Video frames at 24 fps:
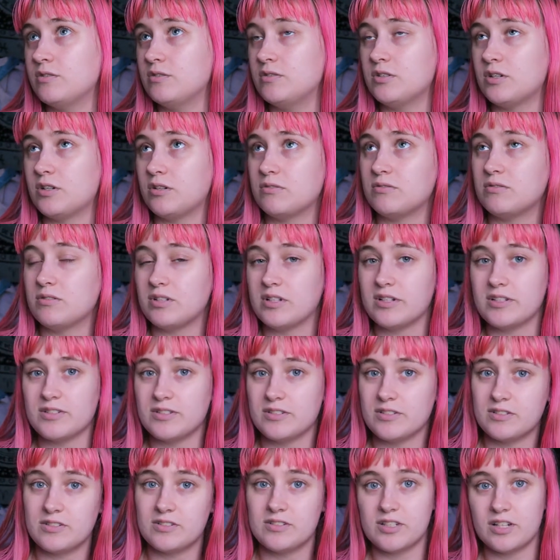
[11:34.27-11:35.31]
don't
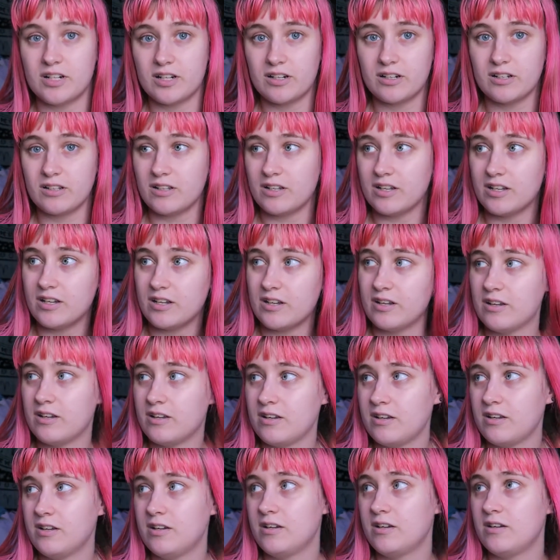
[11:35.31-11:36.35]
necessarily
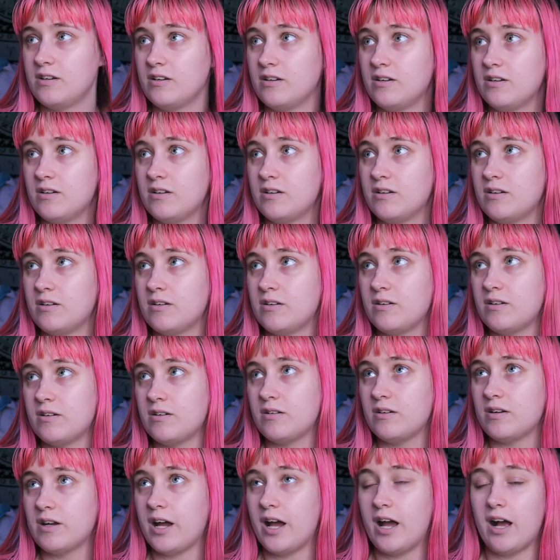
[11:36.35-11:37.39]

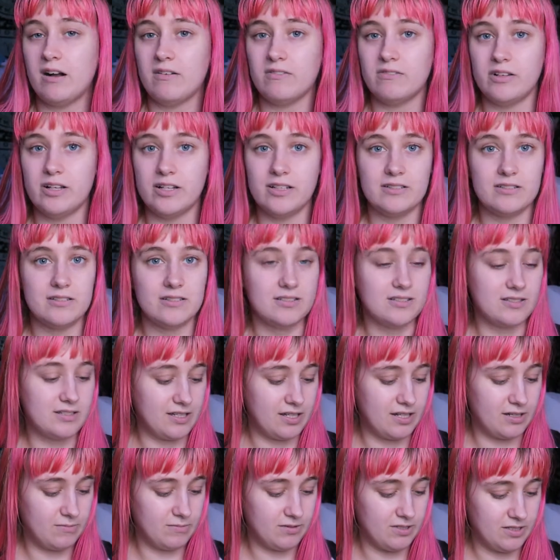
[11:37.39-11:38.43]
have like the
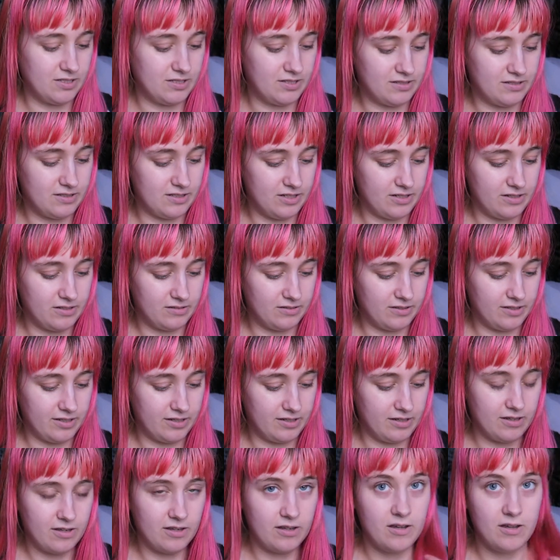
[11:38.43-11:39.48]
setup to sit there and
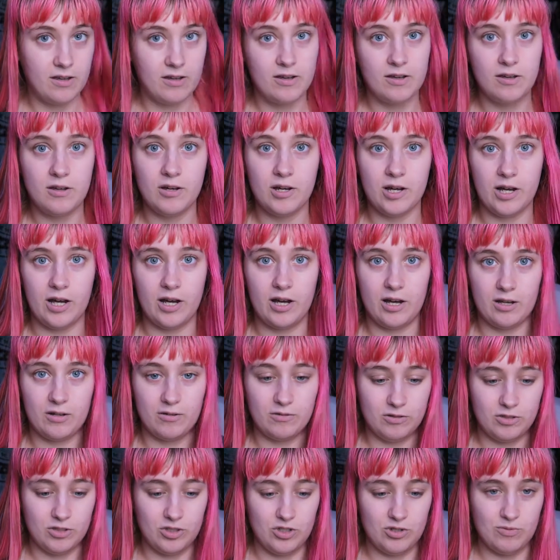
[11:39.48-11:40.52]
like
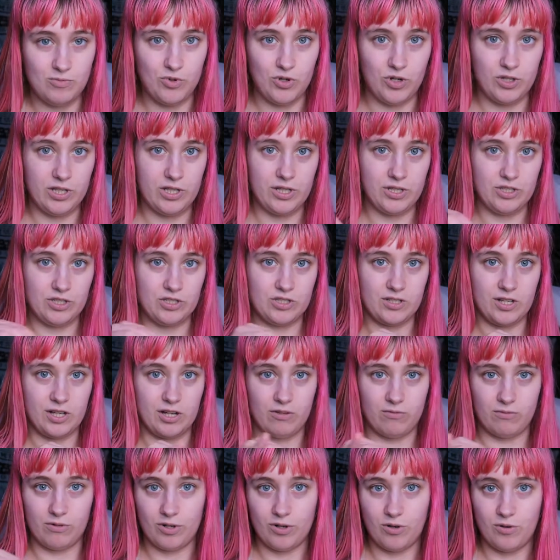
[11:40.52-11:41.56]
do more than just
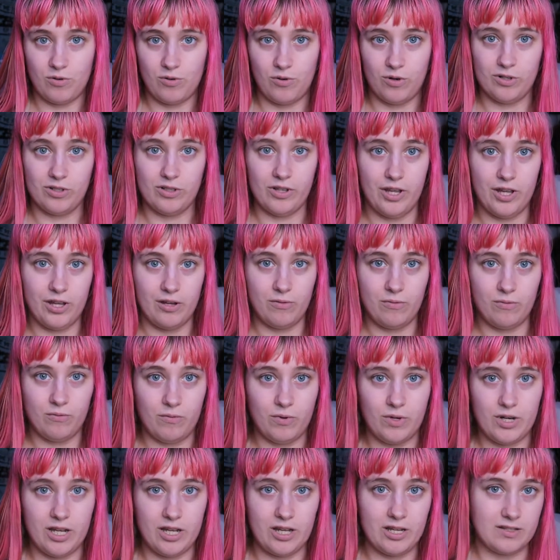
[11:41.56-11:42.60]
like record like
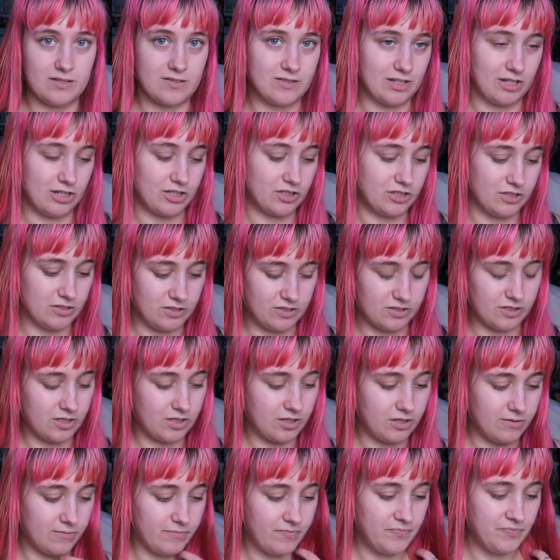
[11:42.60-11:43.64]
when I get sections
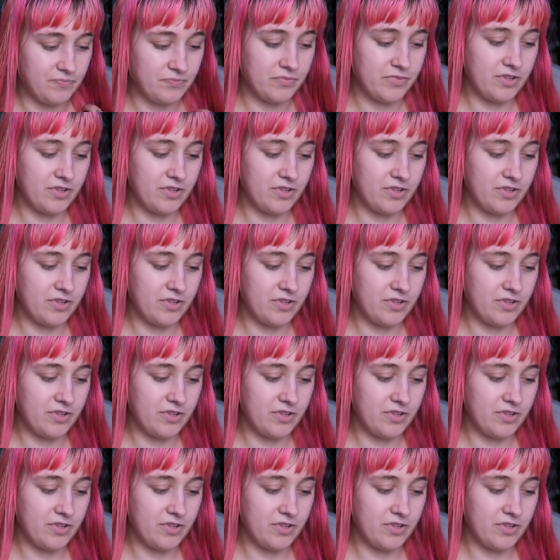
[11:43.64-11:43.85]
done.